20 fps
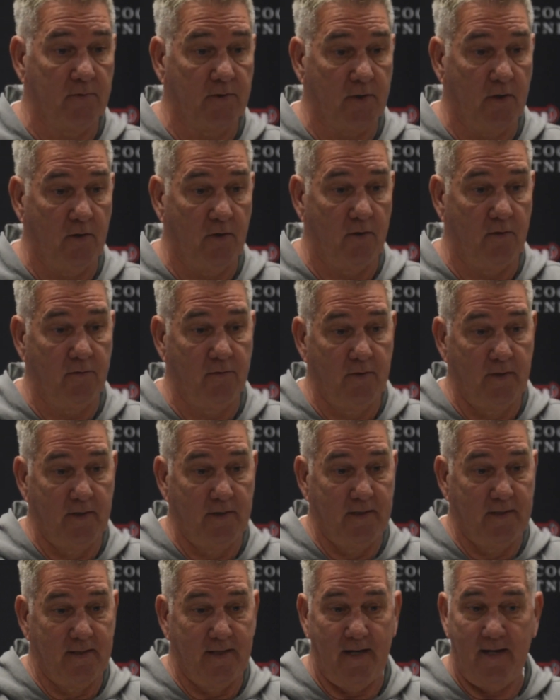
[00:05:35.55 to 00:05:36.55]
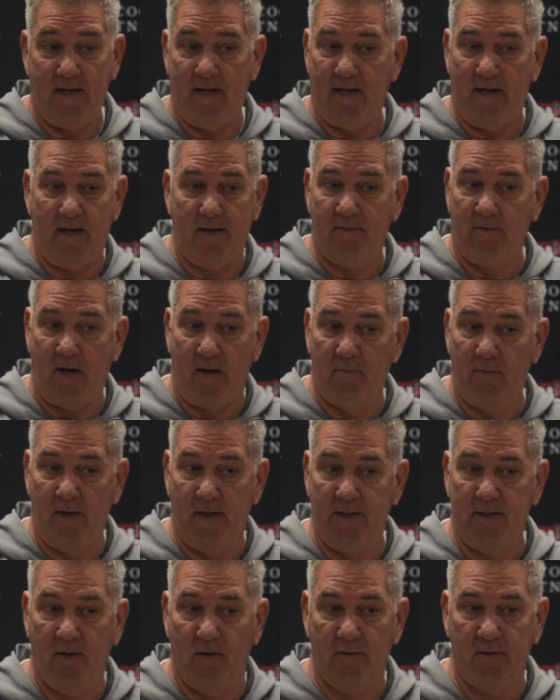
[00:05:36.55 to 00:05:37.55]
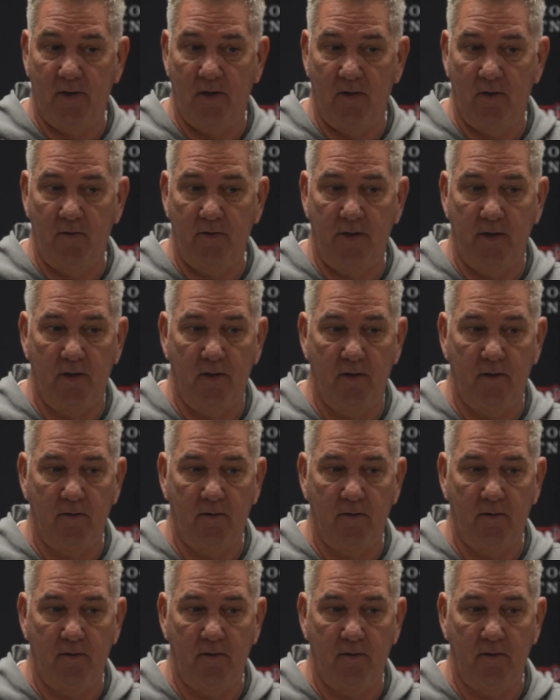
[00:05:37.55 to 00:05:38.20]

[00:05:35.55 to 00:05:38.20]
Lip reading: So I really don't know, you